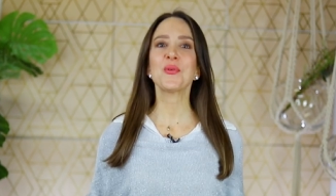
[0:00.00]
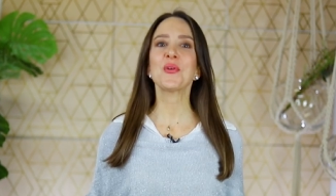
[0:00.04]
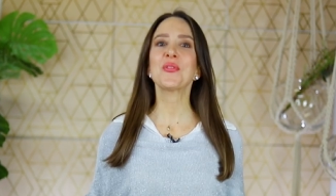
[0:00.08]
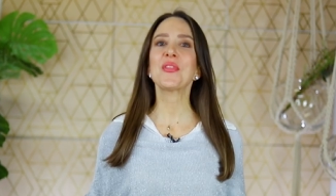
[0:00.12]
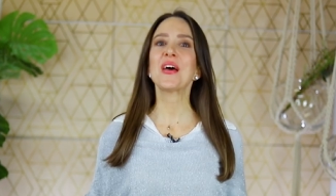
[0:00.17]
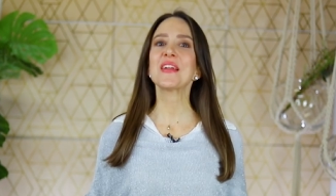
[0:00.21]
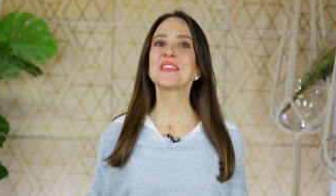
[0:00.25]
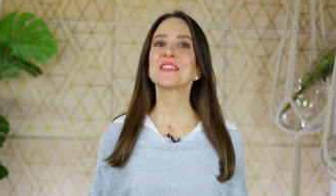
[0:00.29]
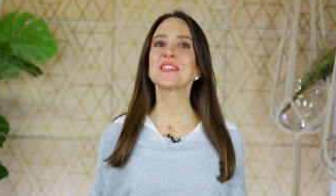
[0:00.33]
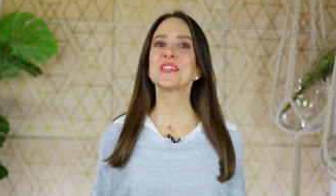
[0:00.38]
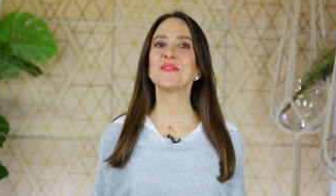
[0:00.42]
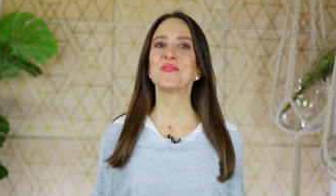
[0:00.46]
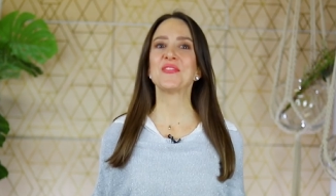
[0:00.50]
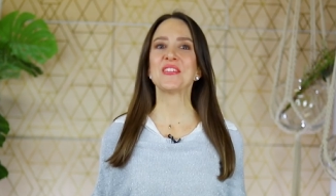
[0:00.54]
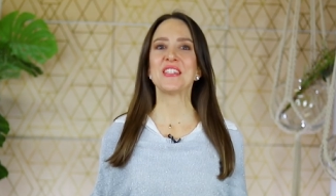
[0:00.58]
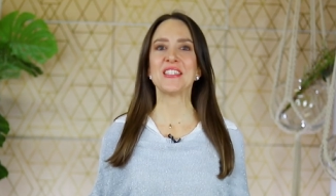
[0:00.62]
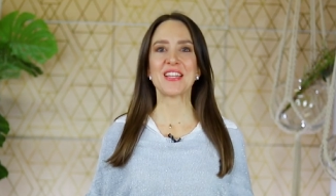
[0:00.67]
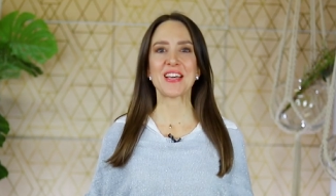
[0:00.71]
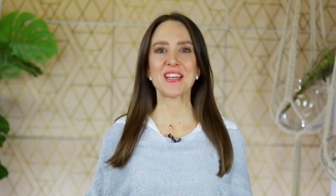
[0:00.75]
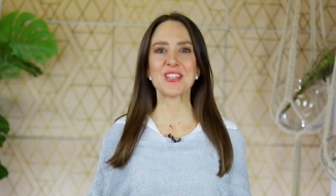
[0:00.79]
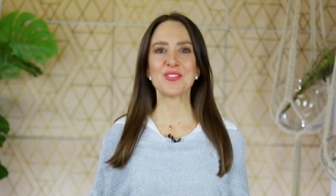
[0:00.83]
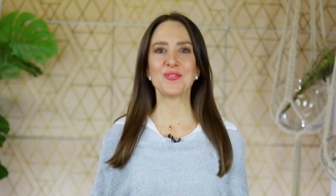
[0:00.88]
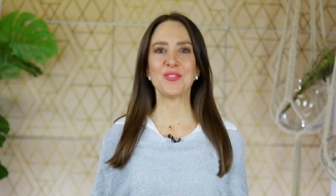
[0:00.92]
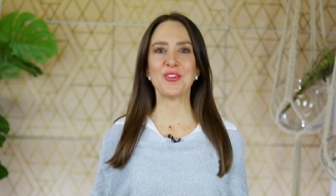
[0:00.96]
Well, that's it for
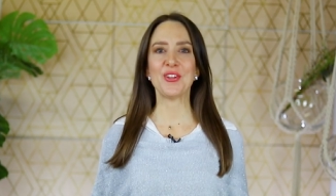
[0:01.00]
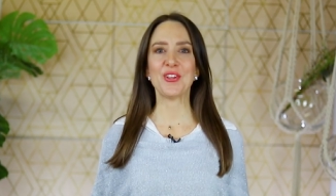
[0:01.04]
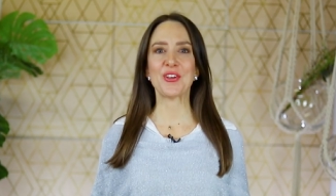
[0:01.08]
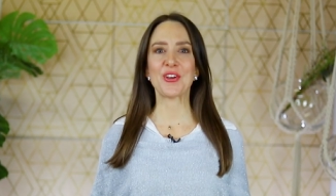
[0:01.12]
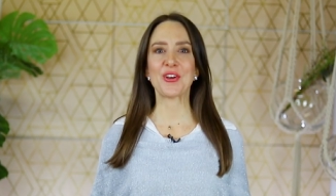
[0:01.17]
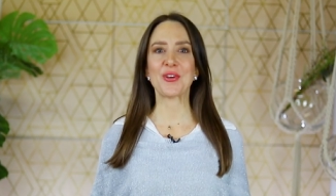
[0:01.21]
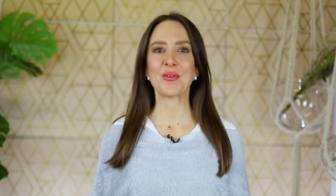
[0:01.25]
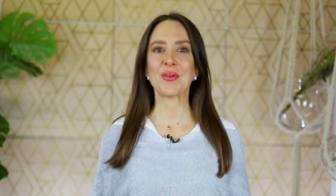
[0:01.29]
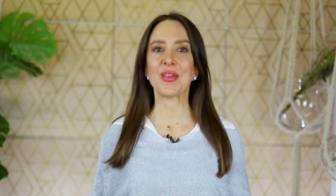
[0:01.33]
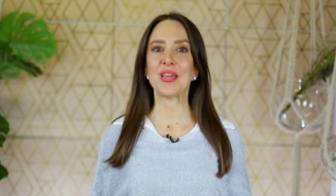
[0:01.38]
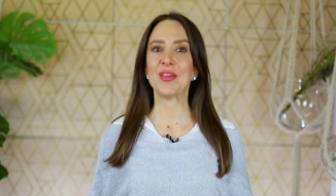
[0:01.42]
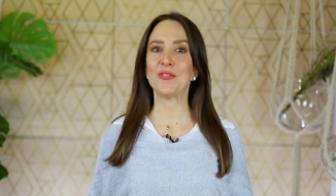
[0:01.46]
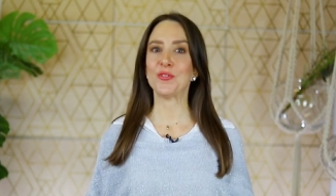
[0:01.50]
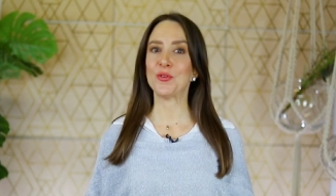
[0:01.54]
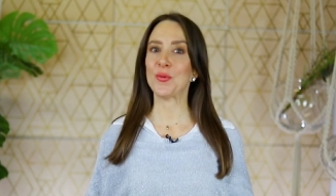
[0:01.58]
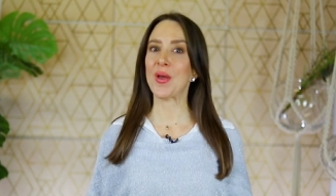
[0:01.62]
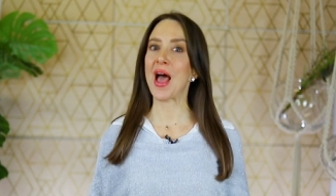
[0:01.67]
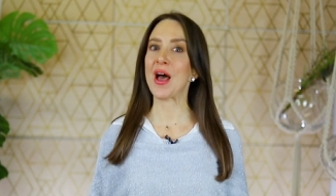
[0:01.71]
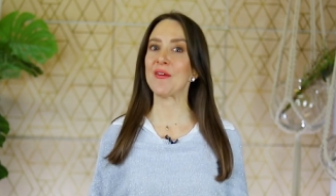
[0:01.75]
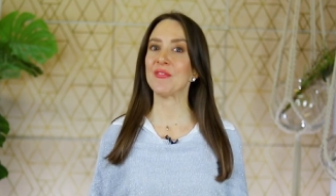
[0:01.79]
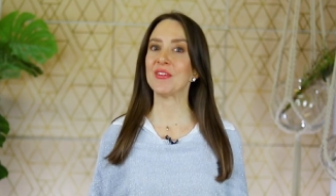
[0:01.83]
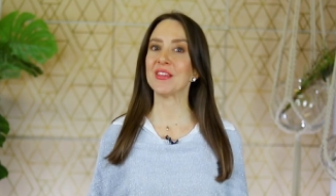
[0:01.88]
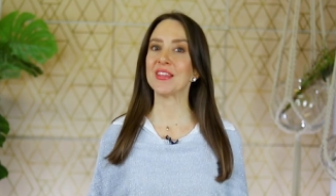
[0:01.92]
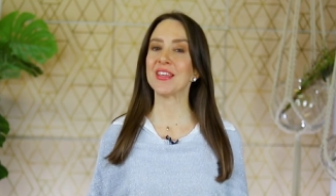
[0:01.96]
today's video. If you
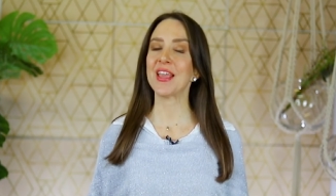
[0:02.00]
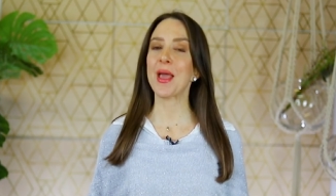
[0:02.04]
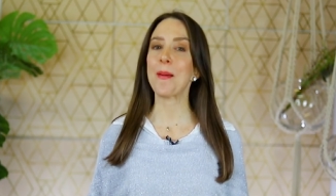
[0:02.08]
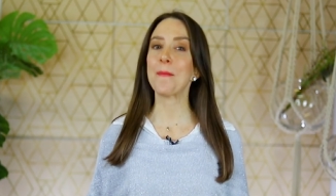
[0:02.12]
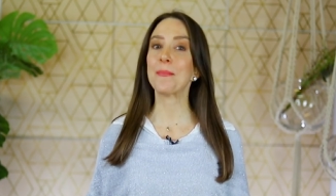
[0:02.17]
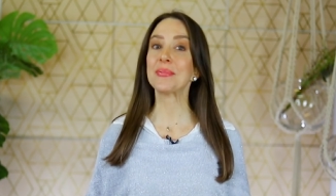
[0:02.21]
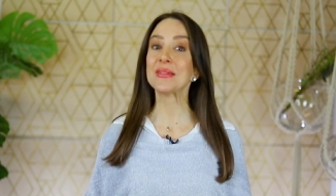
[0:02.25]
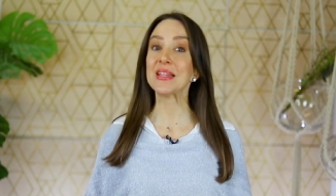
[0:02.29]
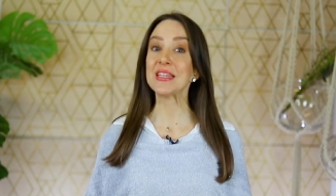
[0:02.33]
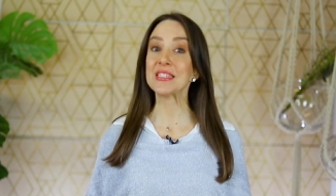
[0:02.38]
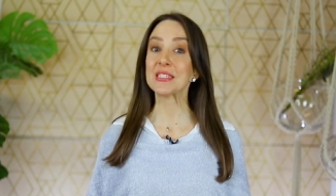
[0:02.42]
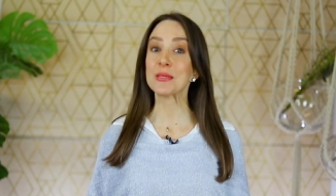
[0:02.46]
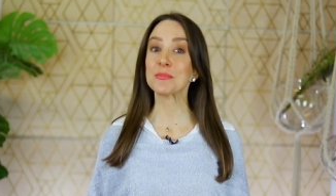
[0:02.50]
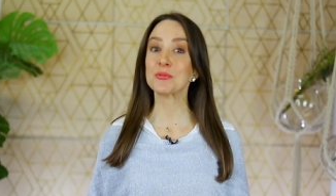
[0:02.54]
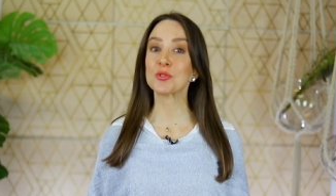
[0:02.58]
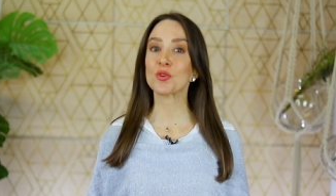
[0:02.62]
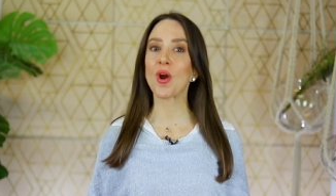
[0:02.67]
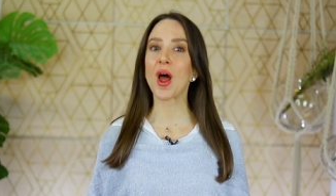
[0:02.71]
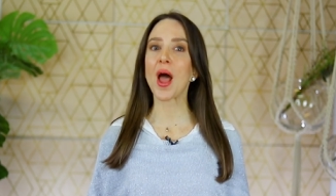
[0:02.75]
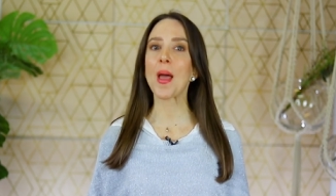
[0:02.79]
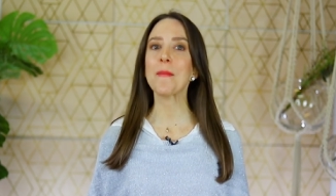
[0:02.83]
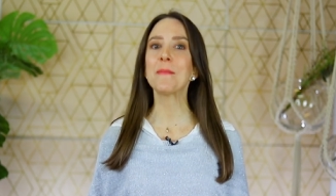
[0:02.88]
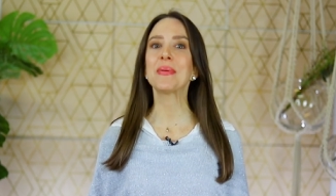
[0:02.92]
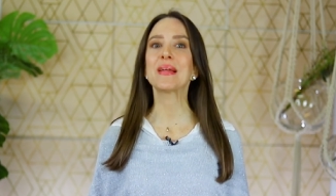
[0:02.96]
haven't yet, please
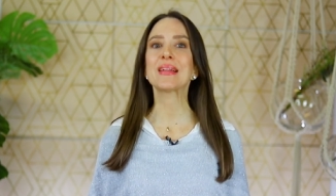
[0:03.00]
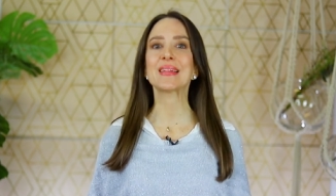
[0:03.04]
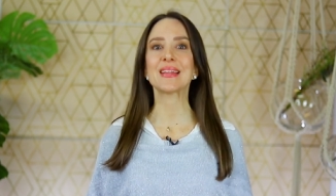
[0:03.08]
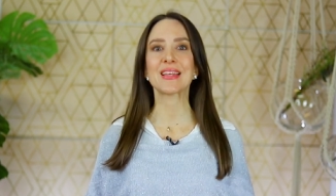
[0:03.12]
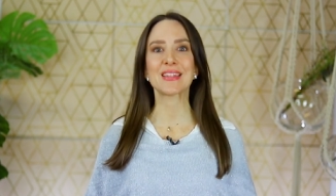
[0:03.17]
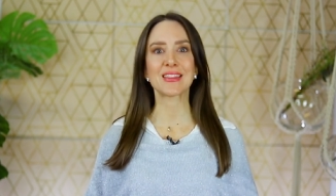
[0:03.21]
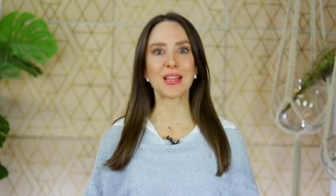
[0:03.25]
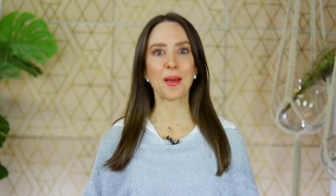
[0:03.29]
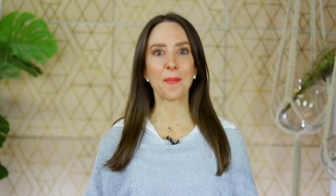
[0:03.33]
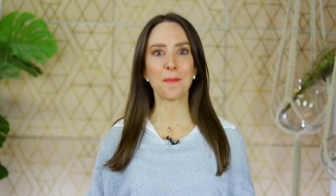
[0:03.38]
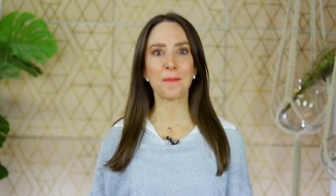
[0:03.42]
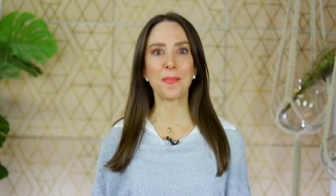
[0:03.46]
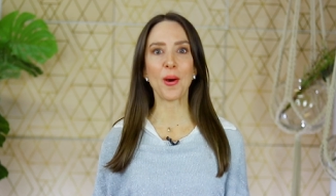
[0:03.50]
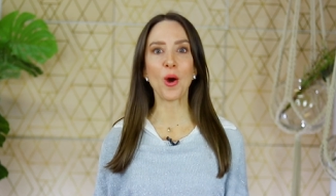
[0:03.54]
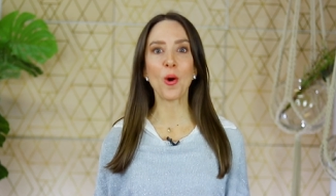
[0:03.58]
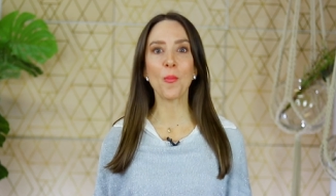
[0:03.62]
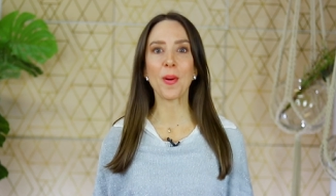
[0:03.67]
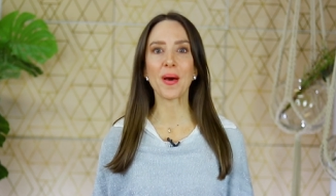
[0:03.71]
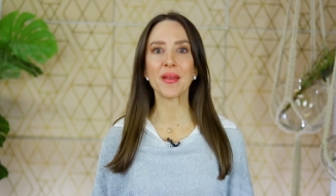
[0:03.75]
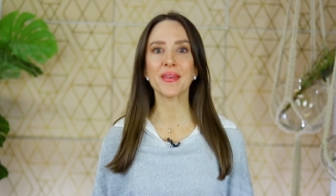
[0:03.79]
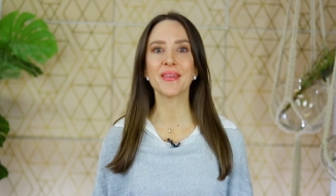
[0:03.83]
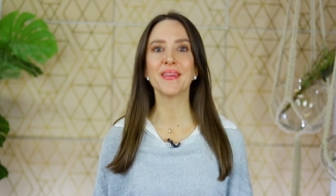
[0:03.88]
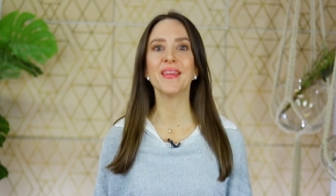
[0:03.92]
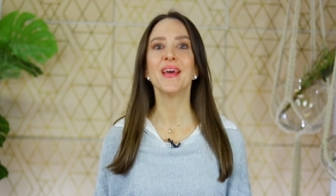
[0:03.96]
subscribe, click that bell
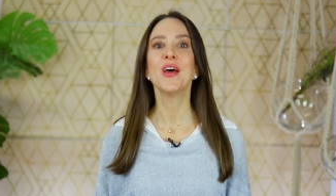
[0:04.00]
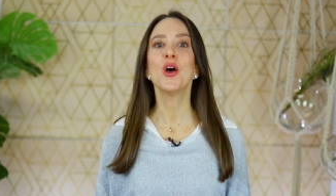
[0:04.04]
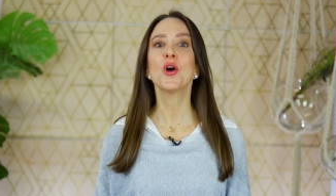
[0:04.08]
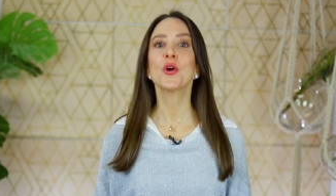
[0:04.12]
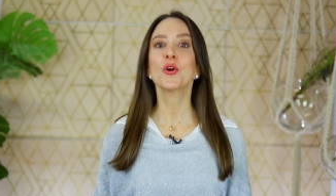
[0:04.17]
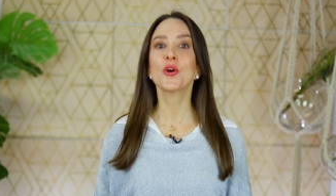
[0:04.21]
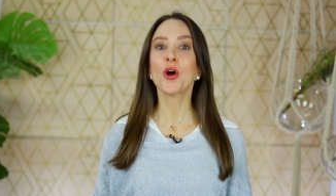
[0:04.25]
button,